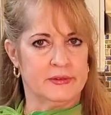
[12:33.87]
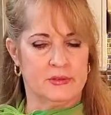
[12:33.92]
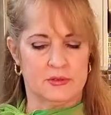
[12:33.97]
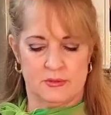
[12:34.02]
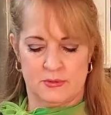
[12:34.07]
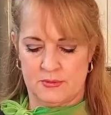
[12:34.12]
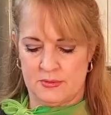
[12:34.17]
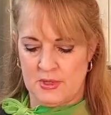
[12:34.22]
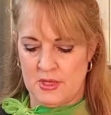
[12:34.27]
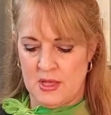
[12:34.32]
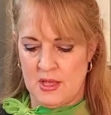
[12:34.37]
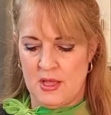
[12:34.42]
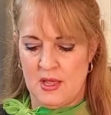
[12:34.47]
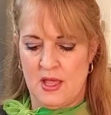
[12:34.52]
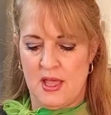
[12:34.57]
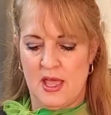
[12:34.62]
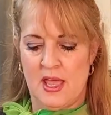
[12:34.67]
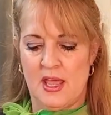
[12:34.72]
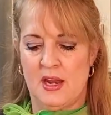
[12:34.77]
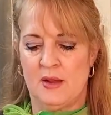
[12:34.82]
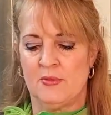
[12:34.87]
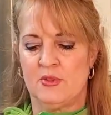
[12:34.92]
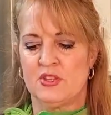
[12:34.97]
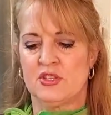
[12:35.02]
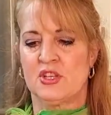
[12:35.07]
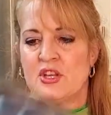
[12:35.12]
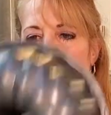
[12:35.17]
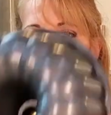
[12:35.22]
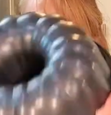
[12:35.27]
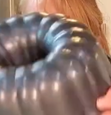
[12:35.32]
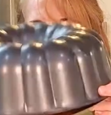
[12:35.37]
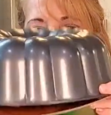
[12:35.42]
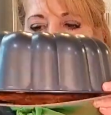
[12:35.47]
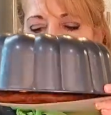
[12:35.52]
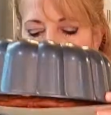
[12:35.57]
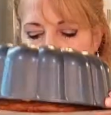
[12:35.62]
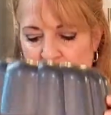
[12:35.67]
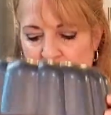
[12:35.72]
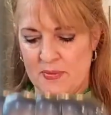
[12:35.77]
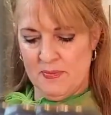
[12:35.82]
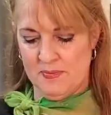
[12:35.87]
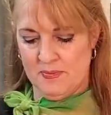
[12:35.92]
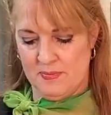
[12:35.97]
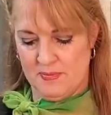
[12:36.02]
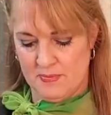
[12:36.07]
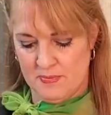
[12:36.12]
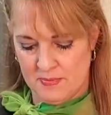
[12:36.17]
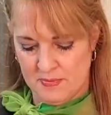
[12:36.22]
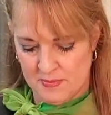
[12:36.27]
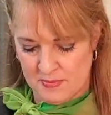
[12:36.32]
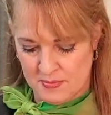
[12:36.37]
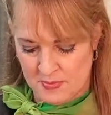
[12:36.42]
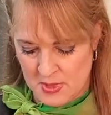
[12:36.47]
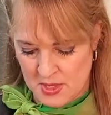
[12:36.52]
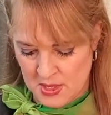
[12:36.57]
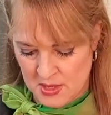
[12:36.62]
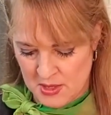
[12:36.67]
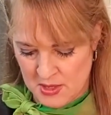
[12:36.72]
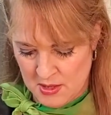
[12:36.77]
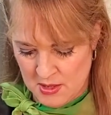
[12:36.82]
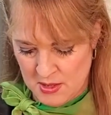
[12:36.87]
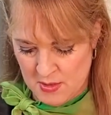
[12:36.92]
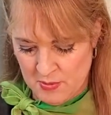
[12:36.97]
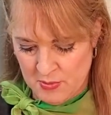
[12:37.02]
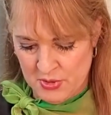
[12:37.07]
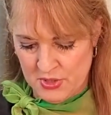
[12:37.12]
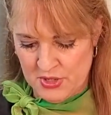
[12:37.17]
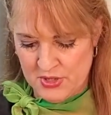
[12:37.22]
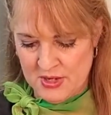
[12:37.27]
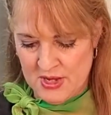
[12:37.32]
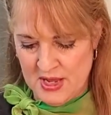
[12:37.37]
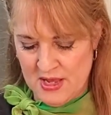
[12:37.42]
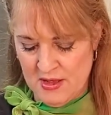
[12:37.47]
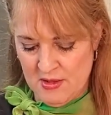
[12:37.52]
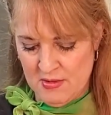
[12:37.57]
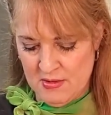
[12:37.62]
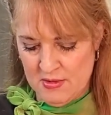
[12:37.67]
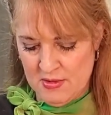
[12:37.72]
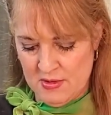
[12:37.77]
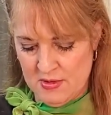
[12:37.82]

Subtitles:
and I'm just gonna take a flip, put it down.